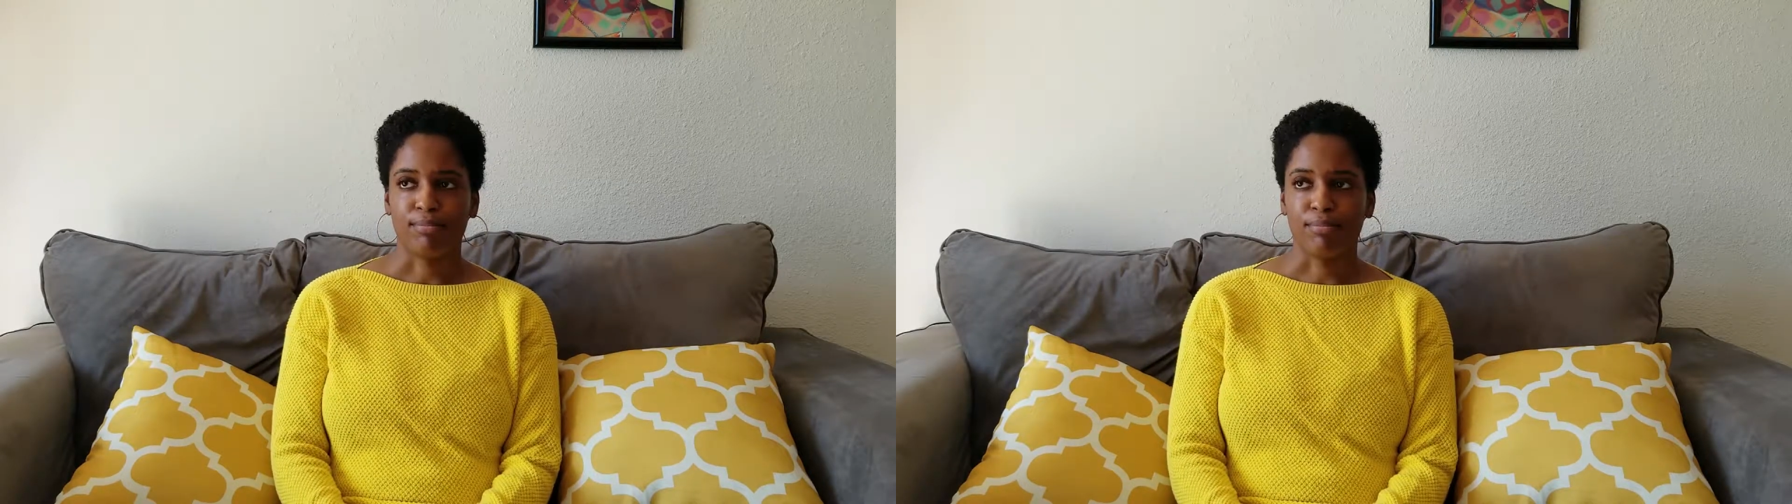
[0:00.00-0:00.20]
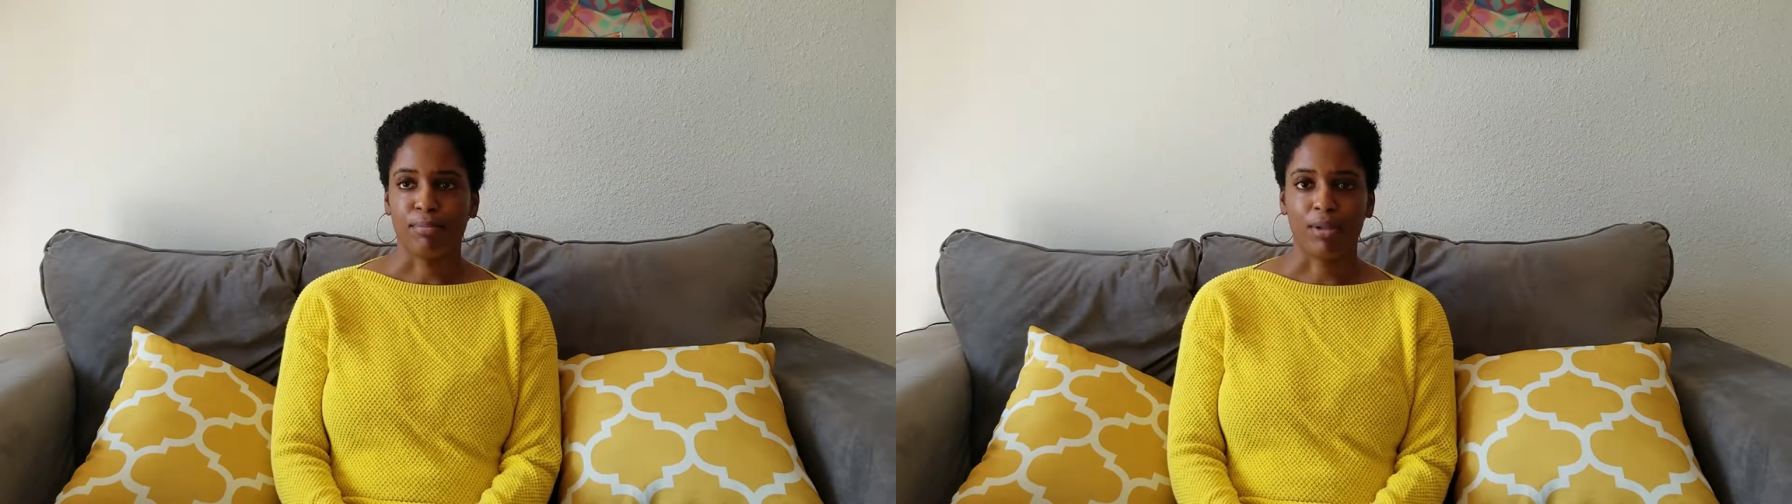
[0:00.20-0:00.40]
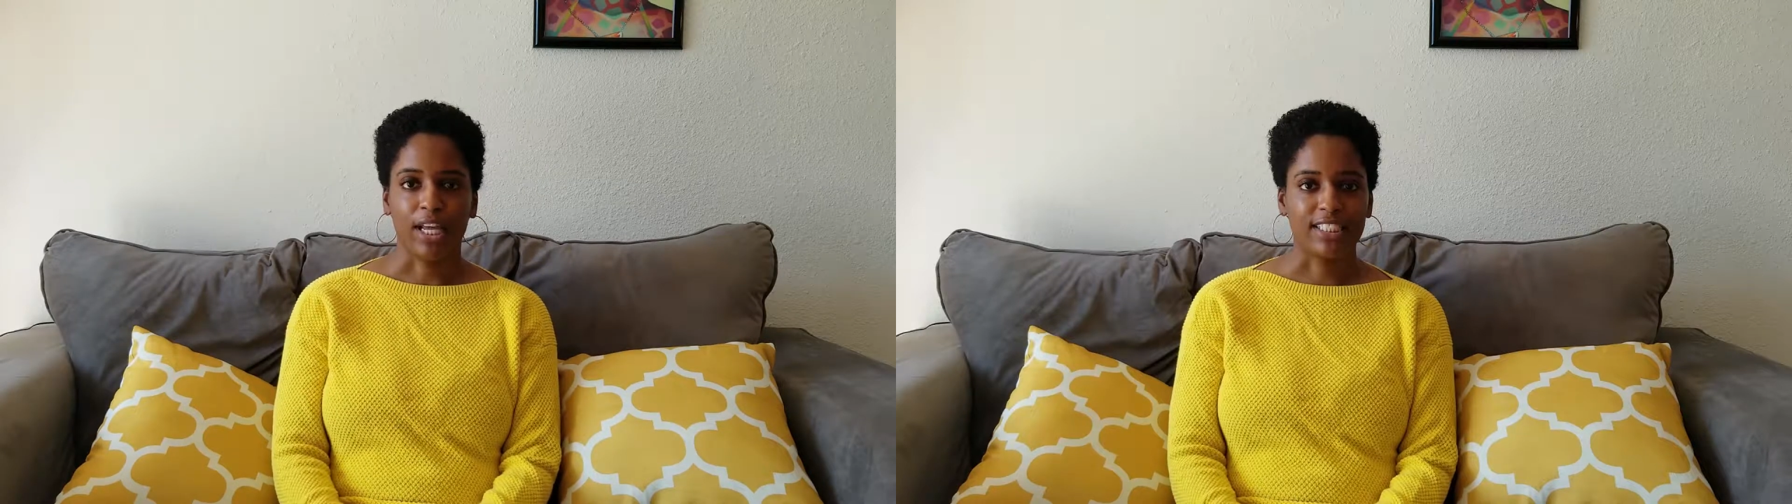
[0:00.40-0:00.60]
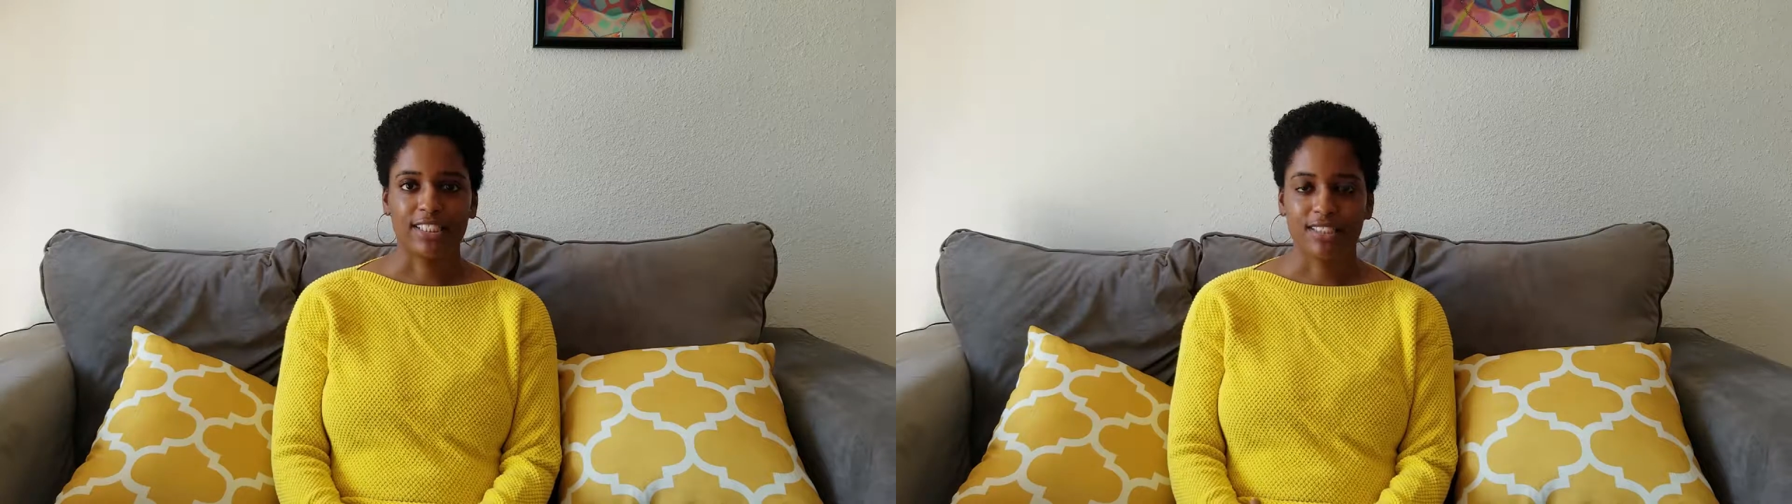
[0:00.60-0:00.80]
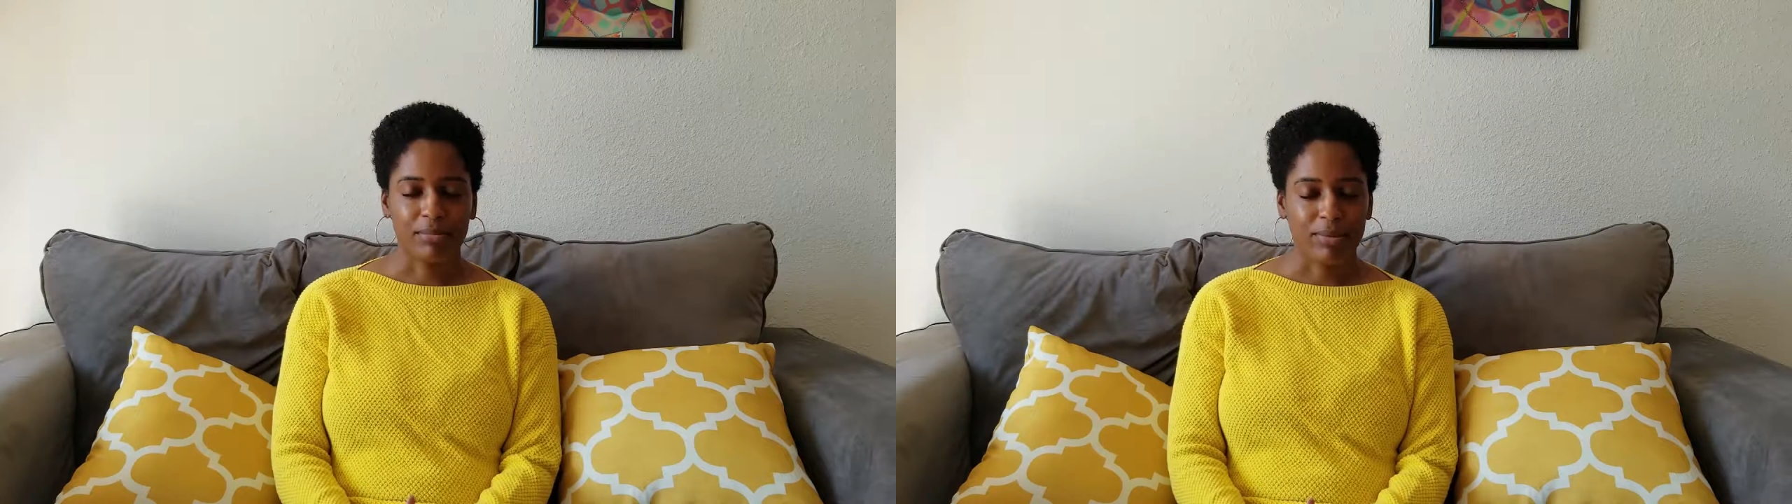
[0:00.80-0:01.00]

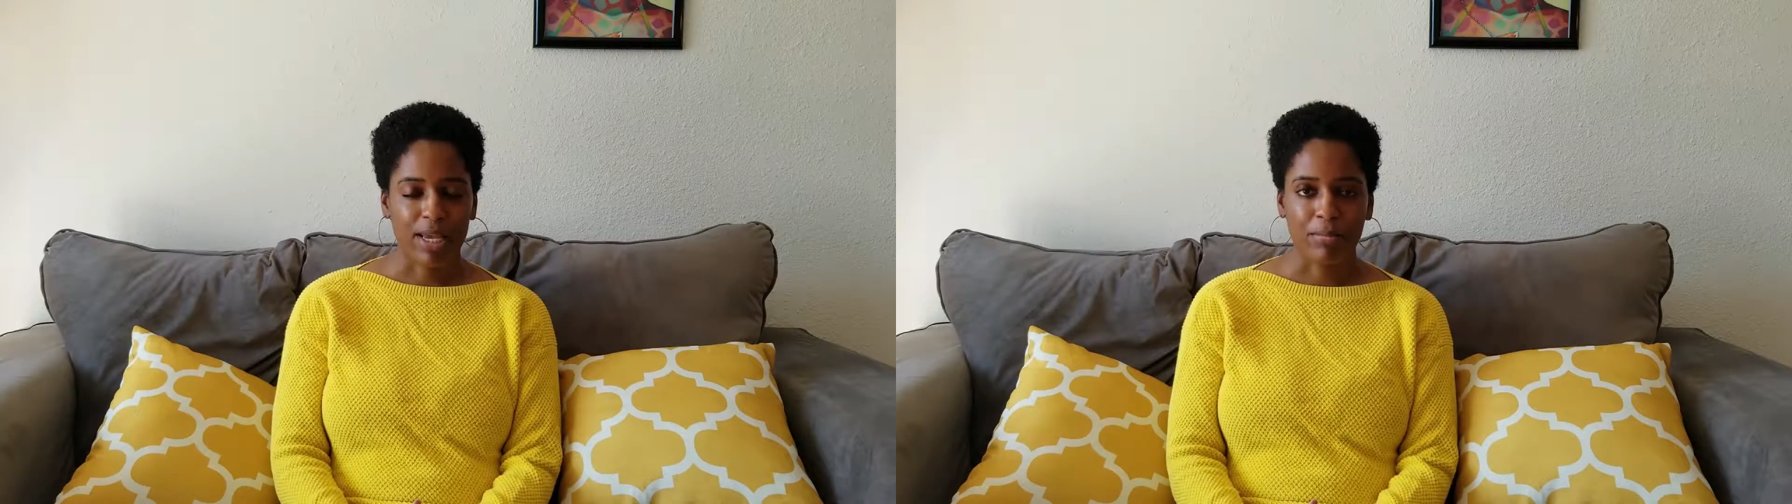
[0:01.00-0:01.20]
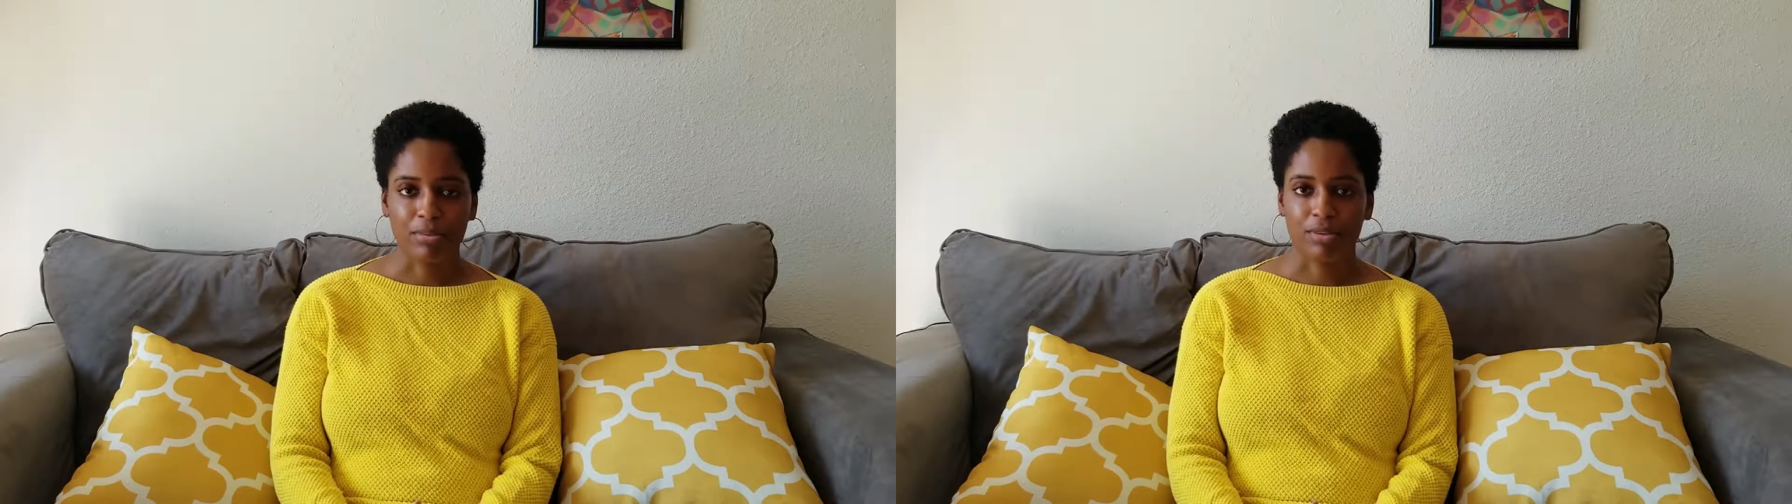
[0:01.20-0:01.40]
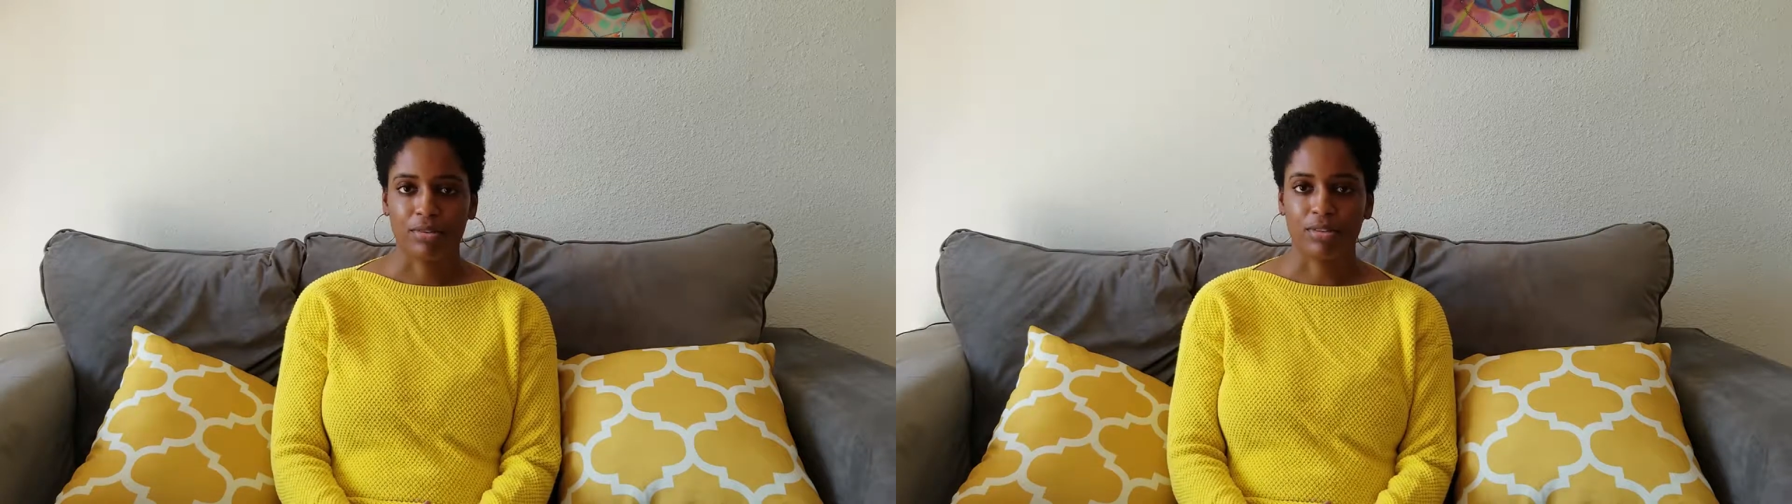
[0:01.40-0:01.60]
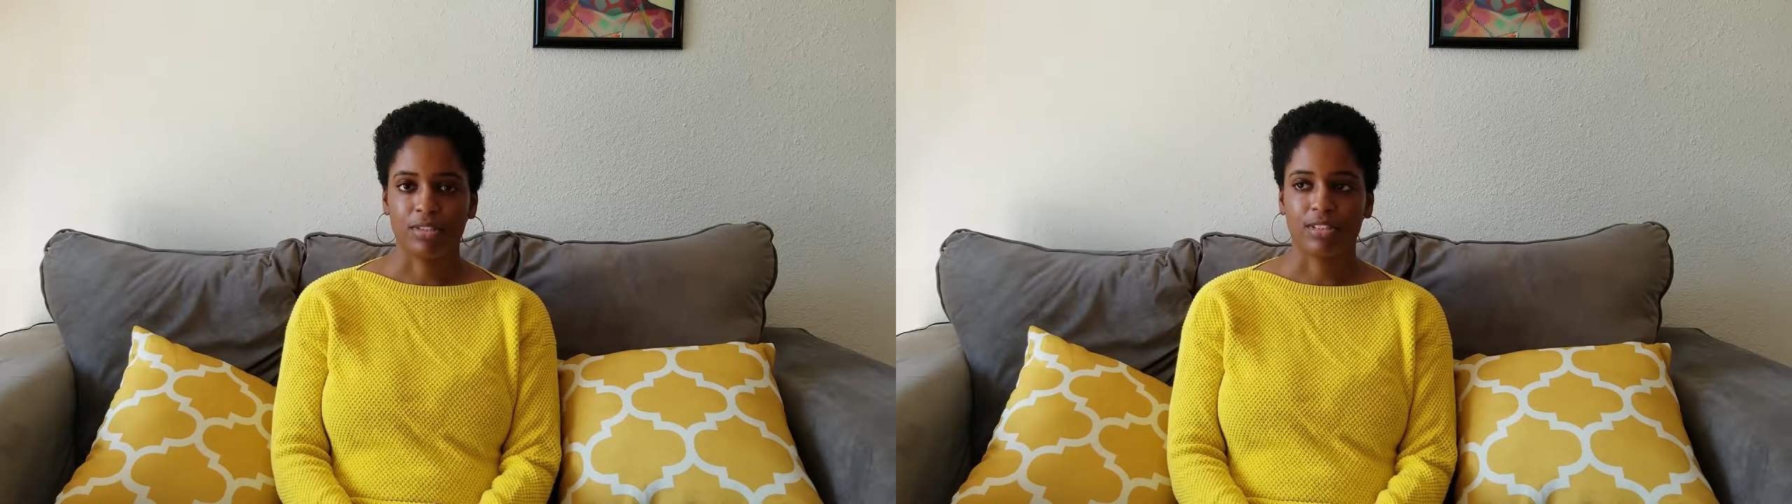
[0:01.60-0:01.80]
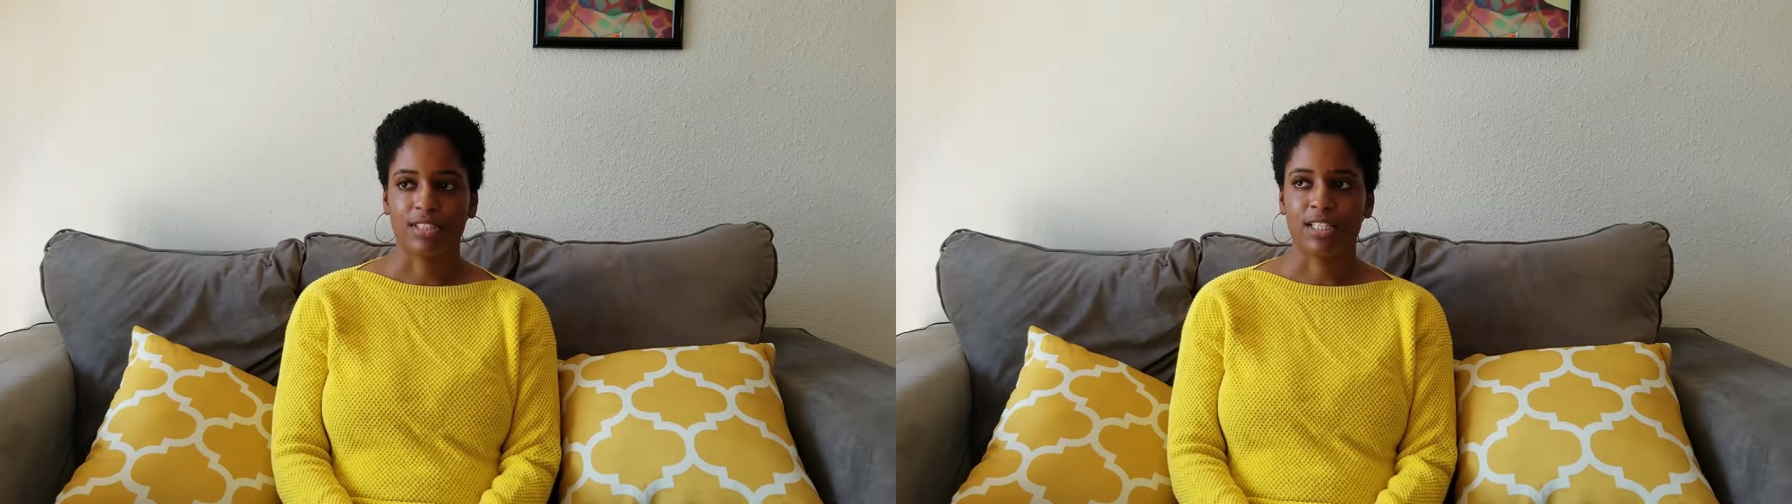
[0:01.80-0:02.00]
blessed to be able to just